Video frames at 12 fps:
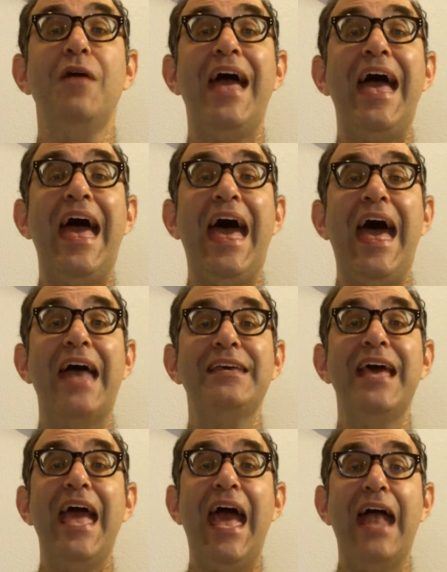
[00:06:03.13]
you
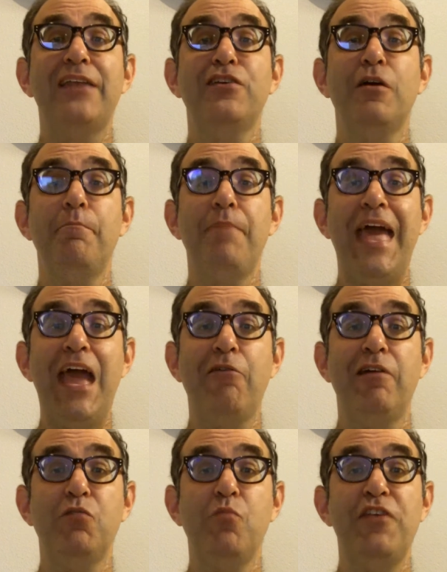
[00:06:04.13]
had and
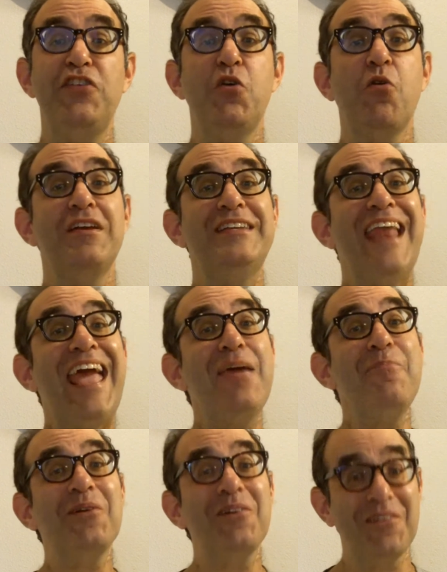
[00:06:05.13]
compare it with your
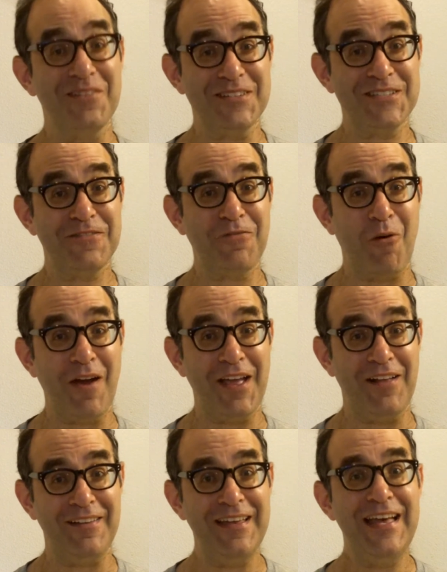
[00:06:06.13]
neighbor's
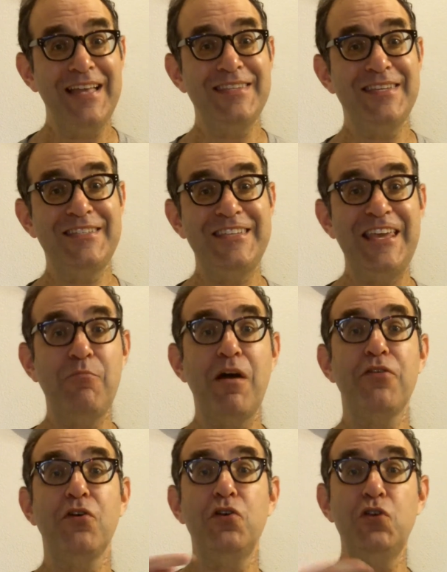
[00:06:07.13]
foil to see
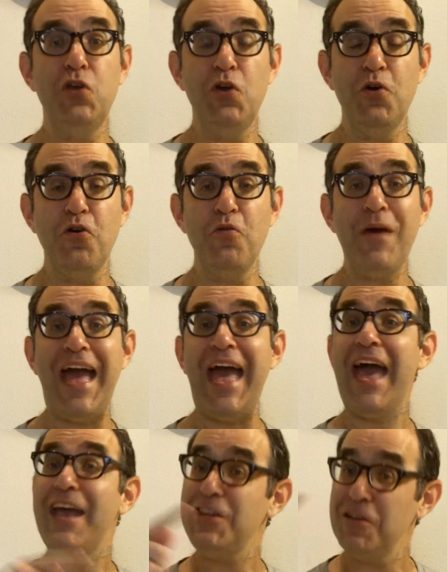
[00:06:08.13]
whether you
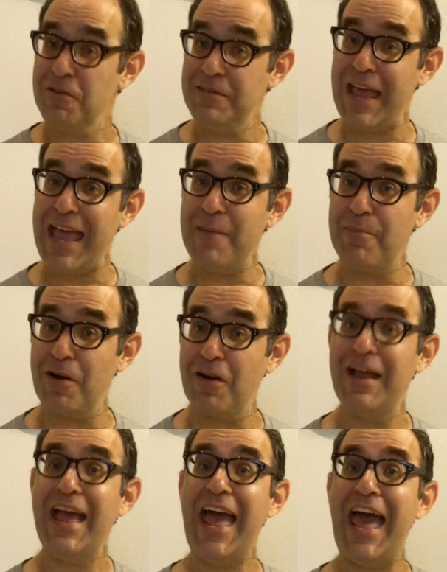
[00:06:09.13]
and your
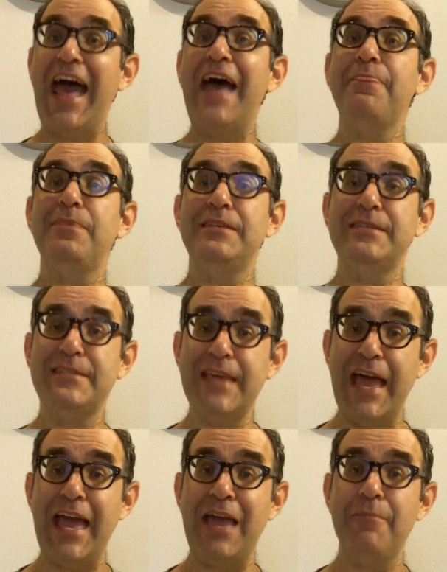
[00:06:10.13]
neighbor had the
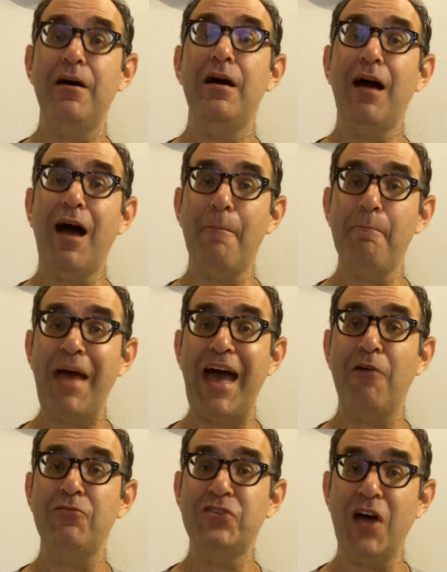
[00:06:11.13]
same
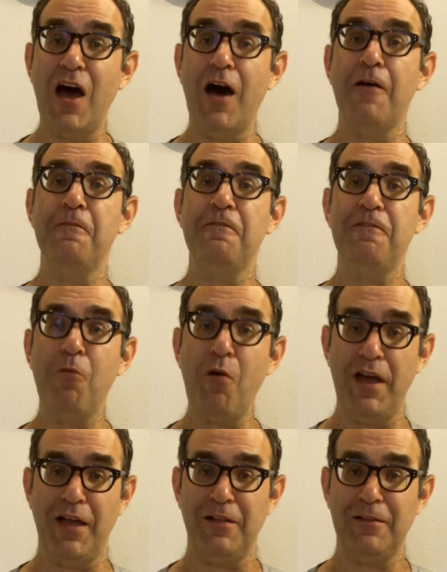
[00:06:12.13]
amount of
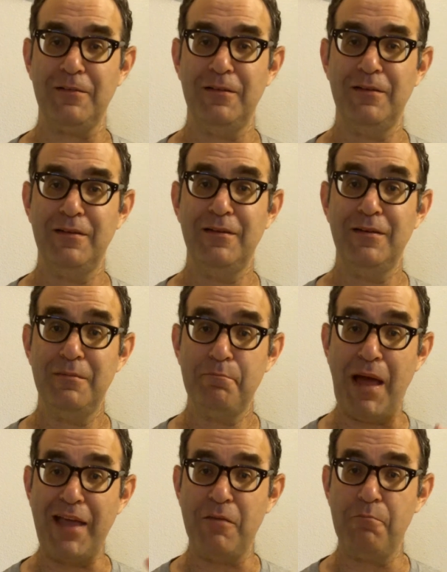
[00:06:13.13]
foil.
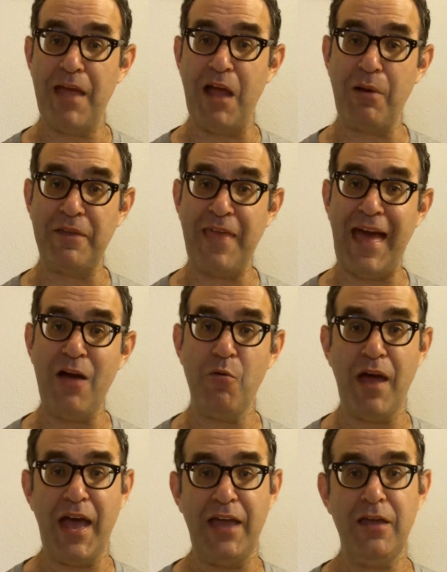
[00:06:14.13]
By comparing that
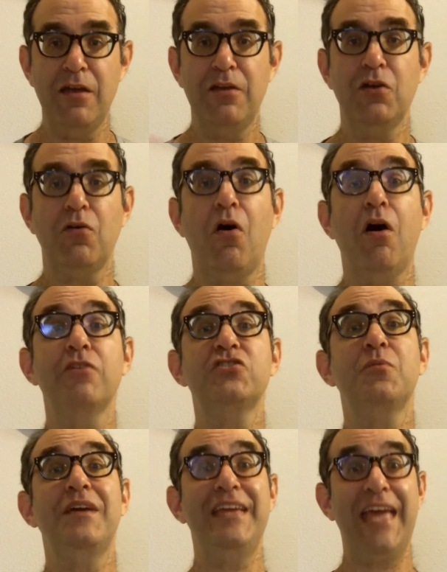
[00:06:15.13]
way, you're
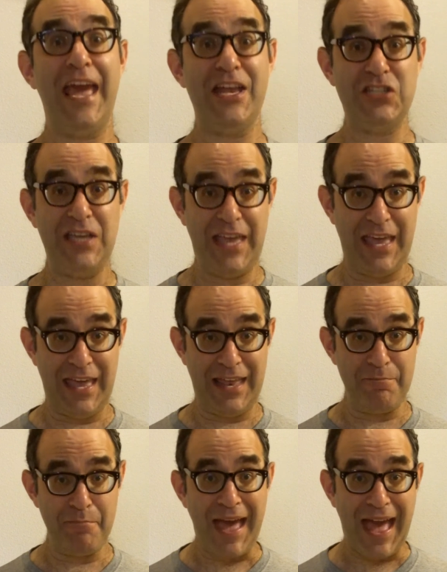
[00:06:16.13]
also engaging
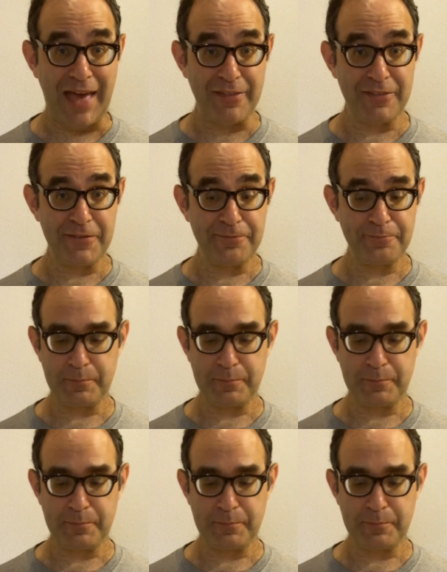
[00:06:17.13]
in math.